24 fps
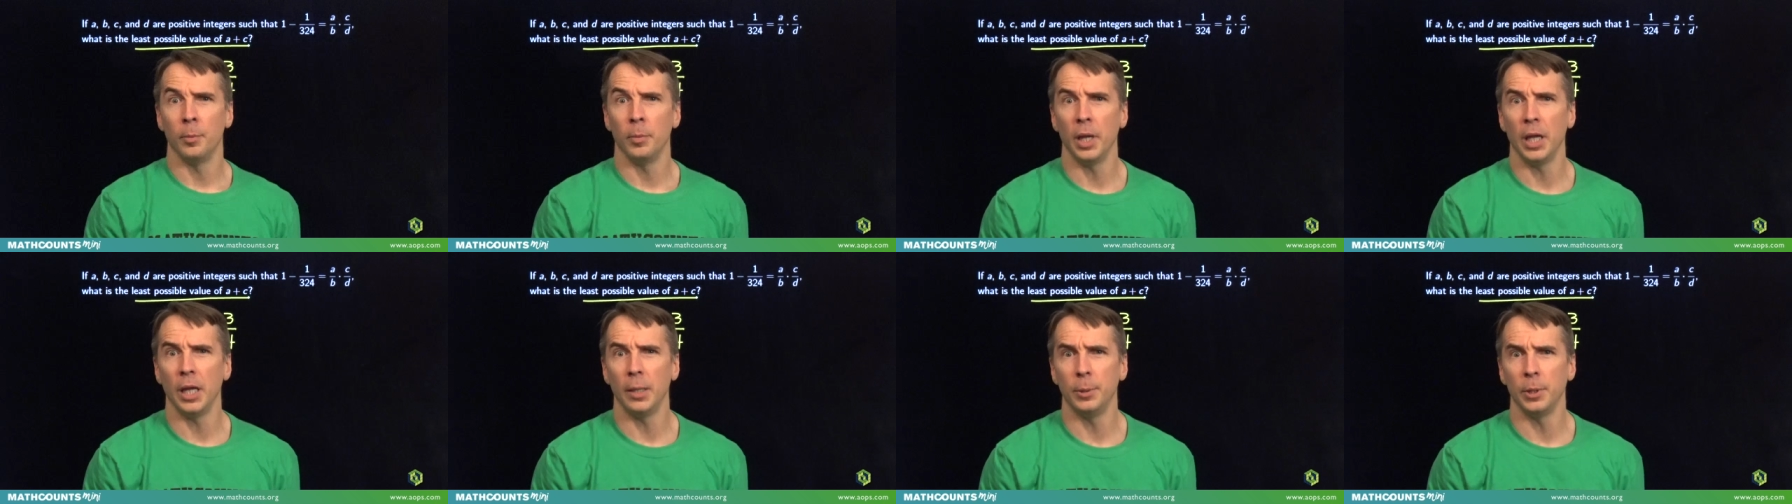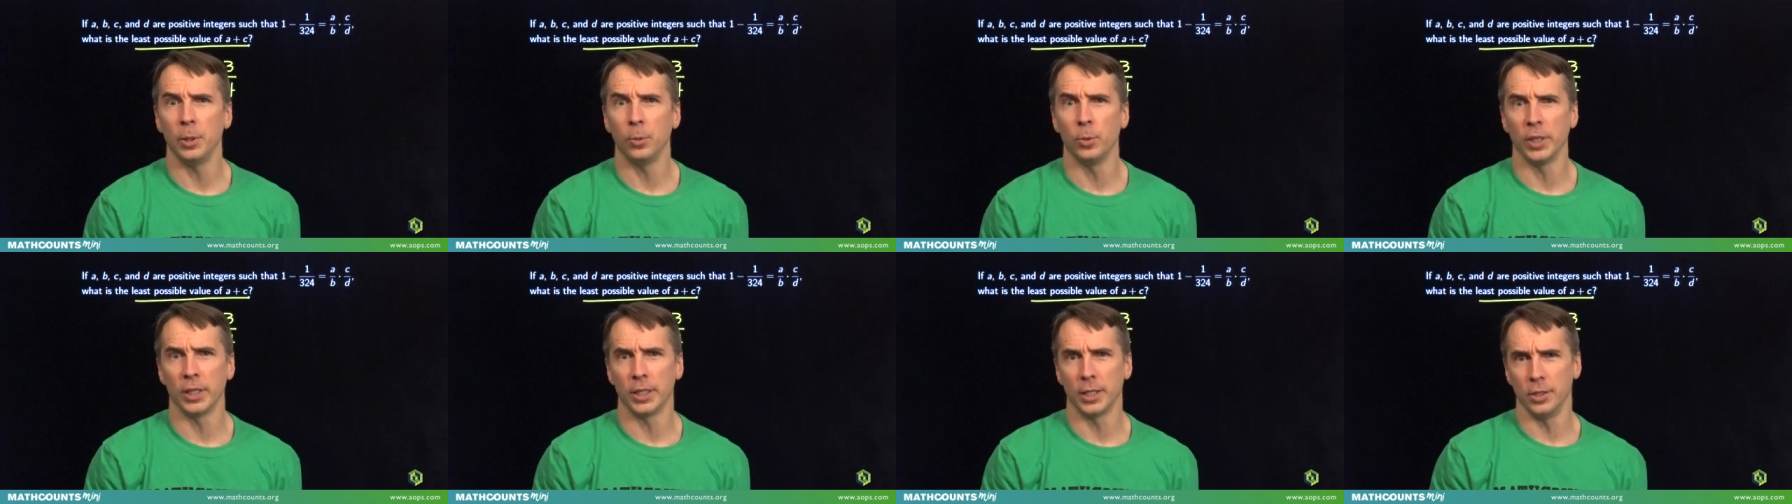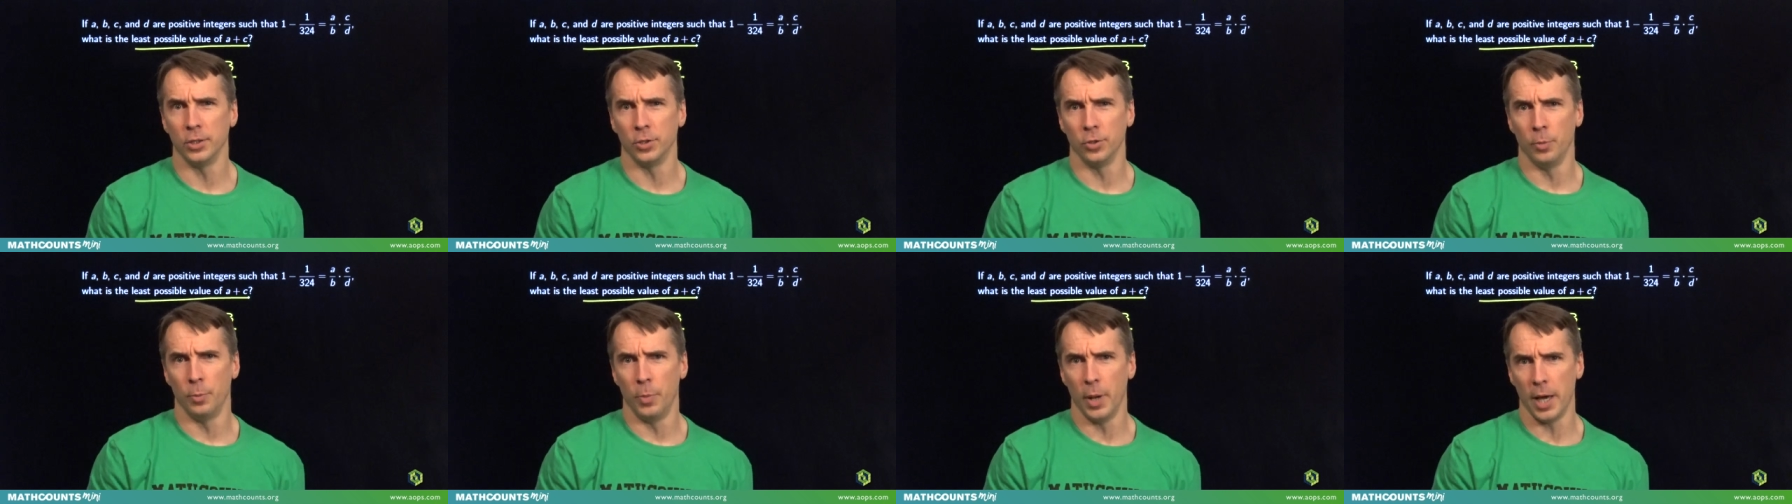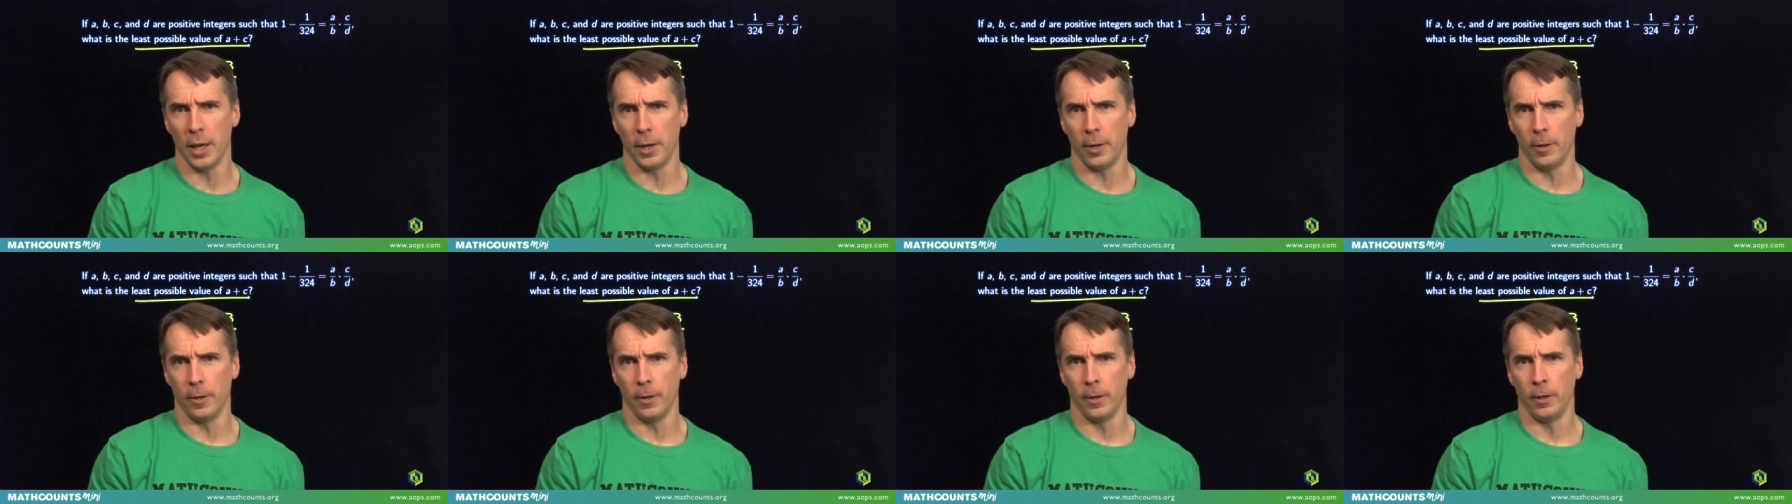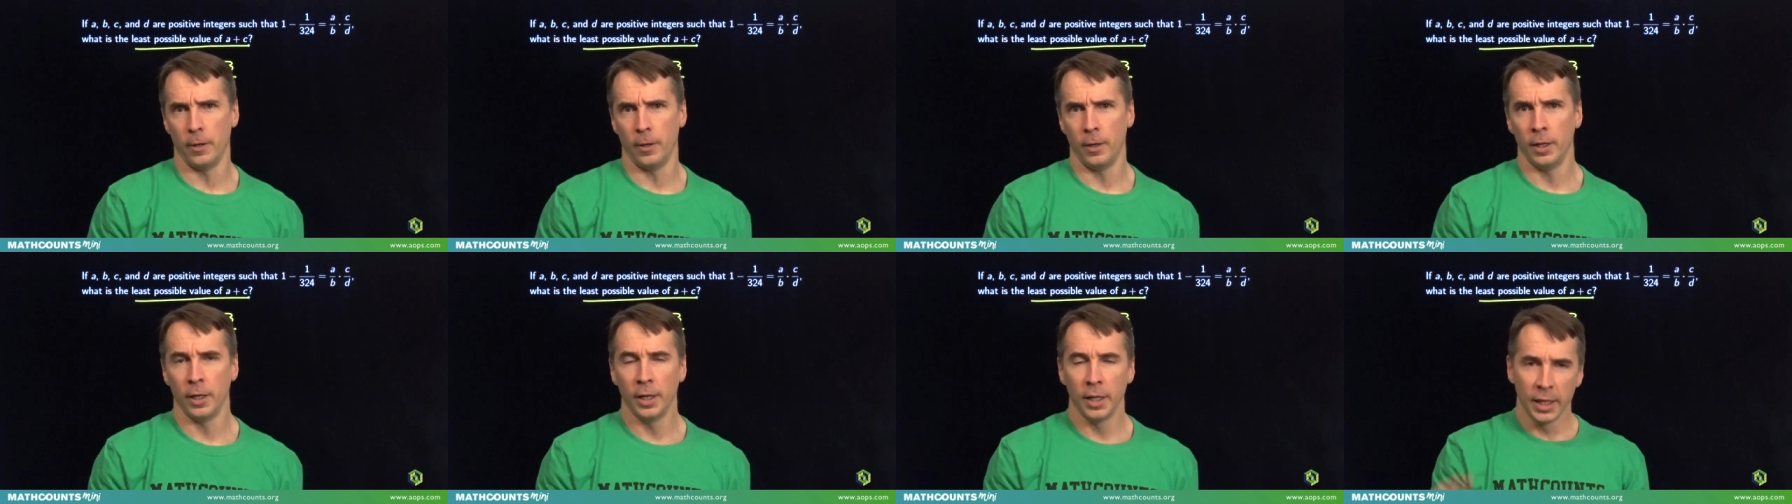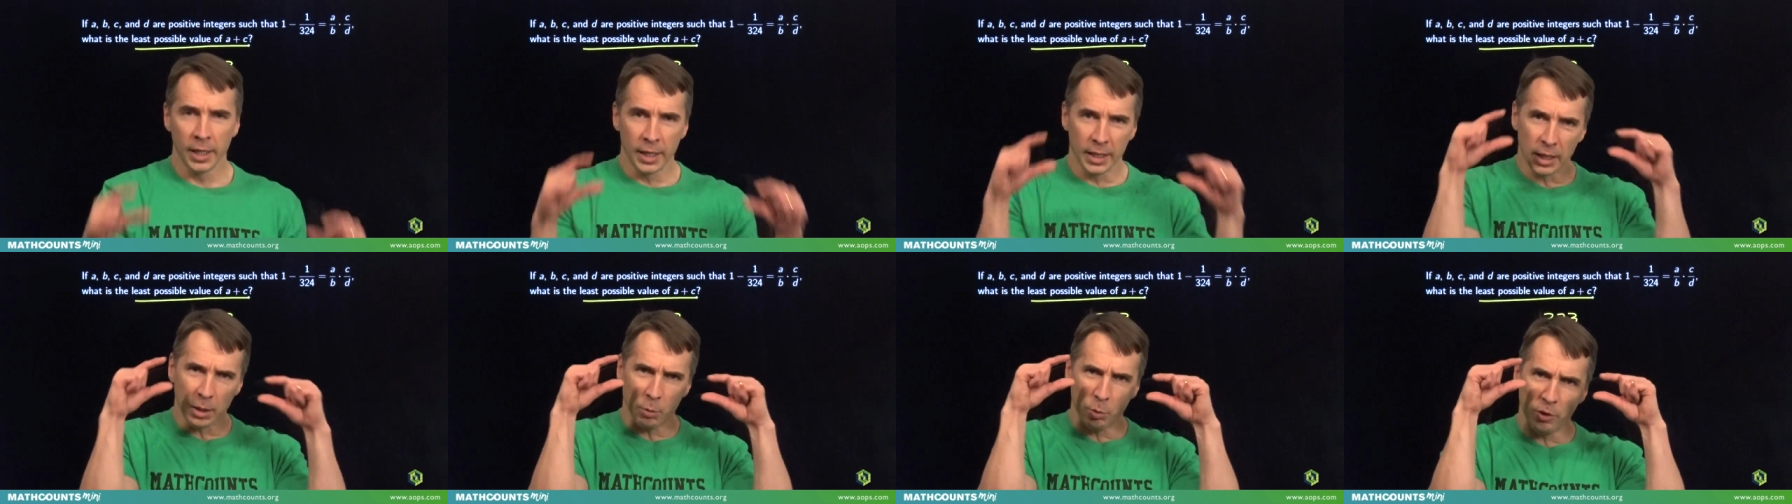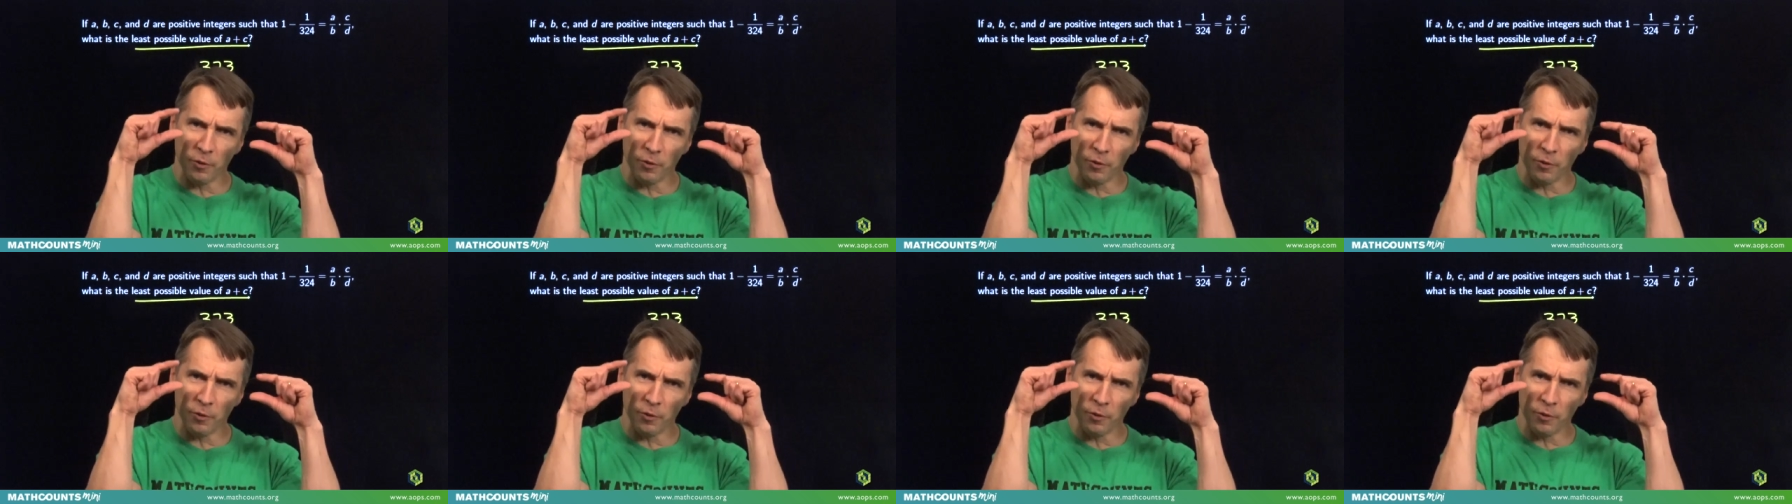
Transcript: Maybe we can do better. Can